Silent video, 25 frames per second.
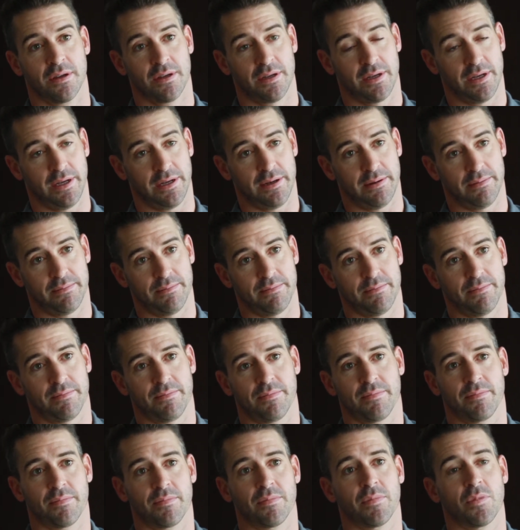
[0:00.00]

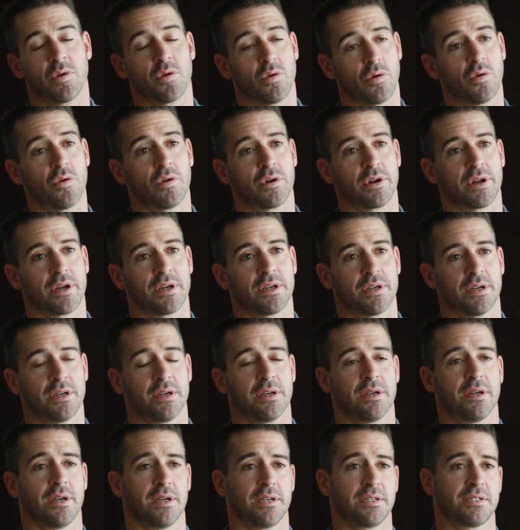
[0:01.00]
order
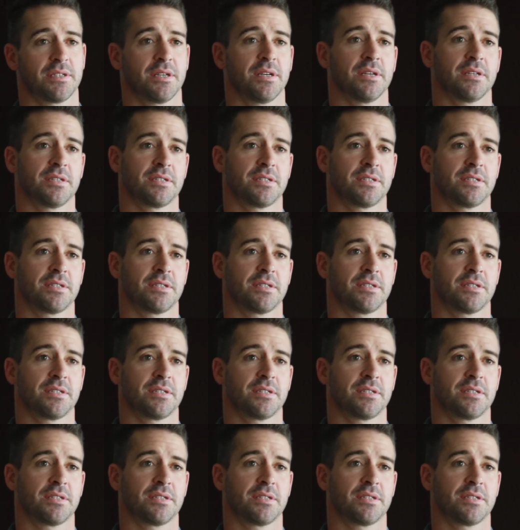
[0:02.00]
as